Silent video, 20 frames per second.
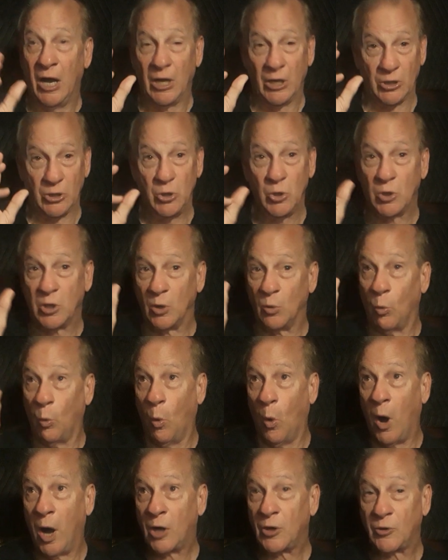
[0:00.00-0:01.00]
you can
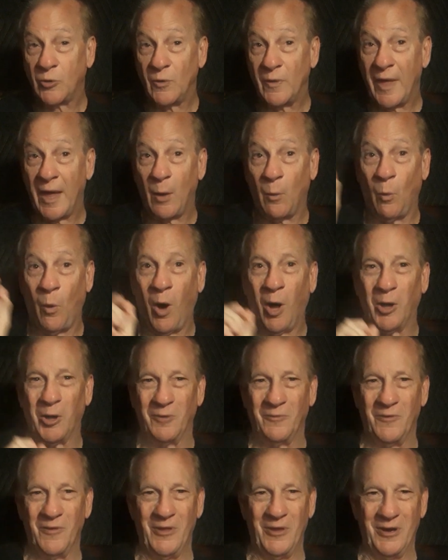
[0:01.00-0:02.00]
walk through that wall
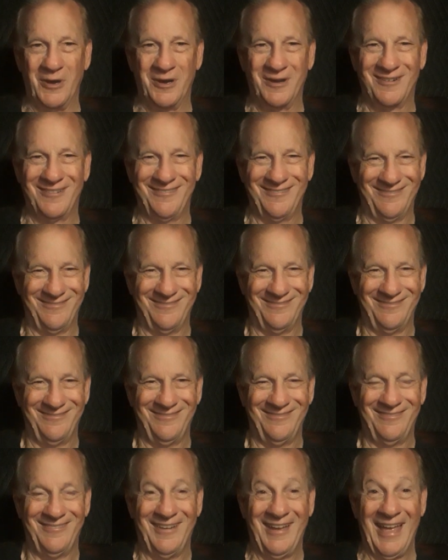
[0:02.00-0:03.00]
over there,
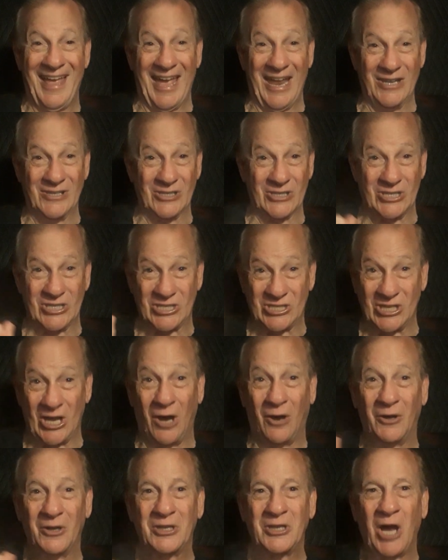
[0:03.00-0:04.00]
and it's a
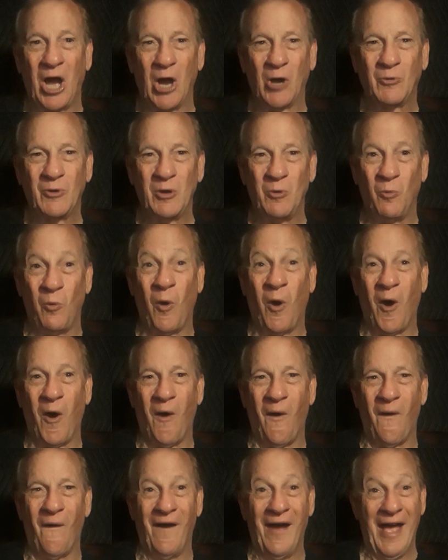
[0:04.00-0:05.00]
solid concrete
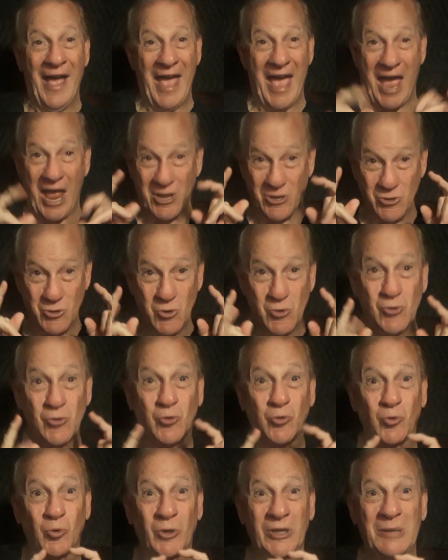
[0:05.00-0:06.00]
wall, and you
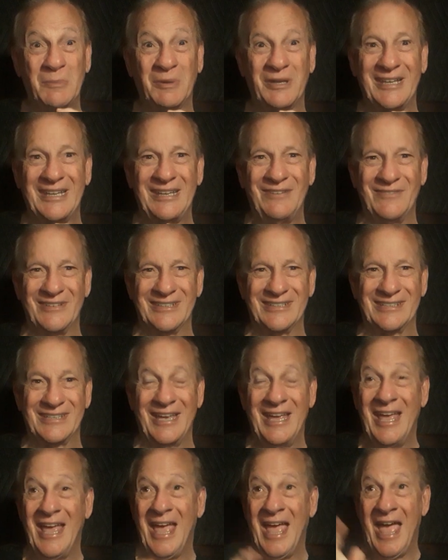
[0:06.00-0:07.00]
truly believe it,
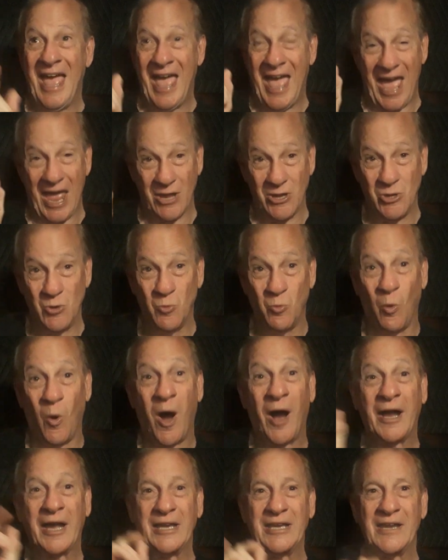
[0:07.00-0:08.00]
and you
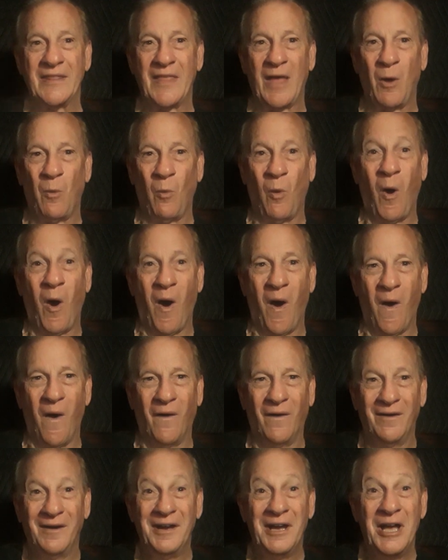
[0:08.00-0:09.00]
walk into that
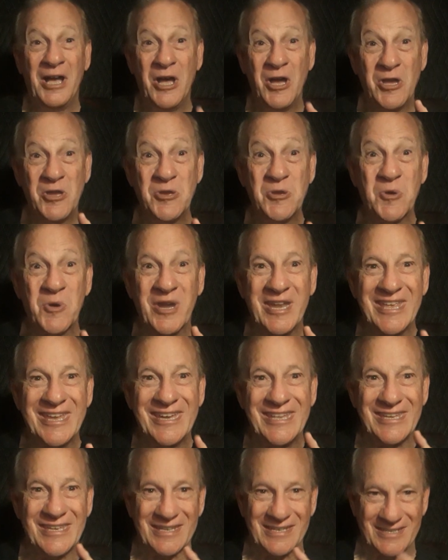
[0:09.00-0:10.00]
wall, you're an
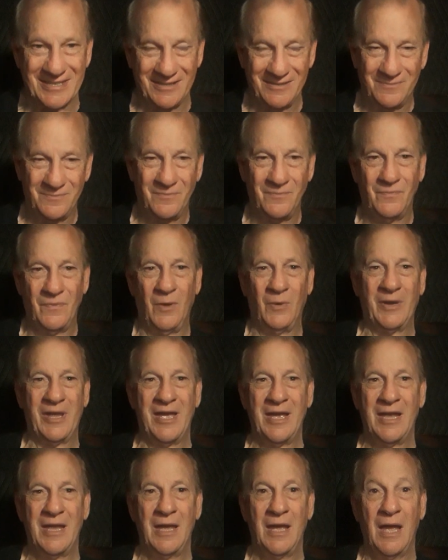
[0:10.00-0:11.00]
idiot.
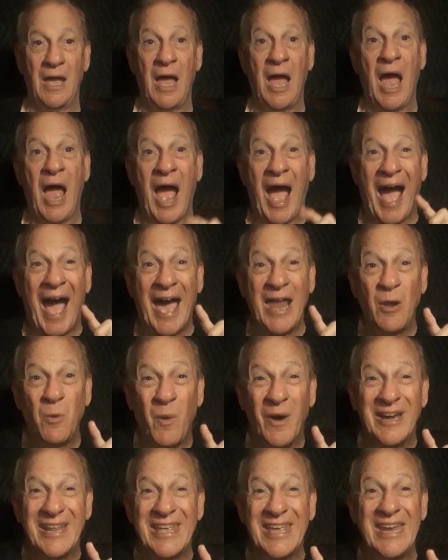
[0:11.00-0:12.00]
Okay? I don't
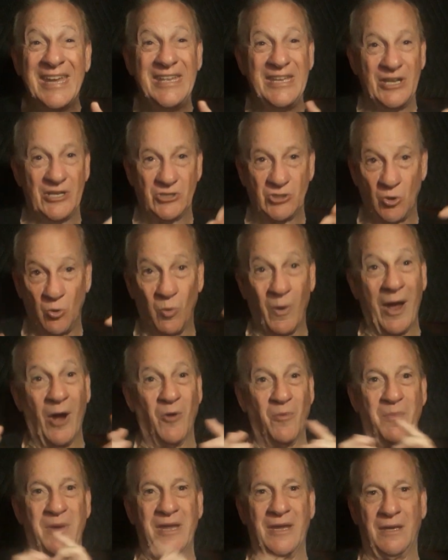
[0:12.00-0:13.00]
want idiots
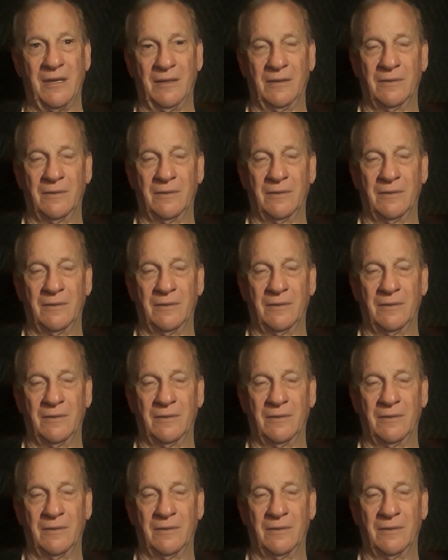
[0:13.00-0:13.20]
around me.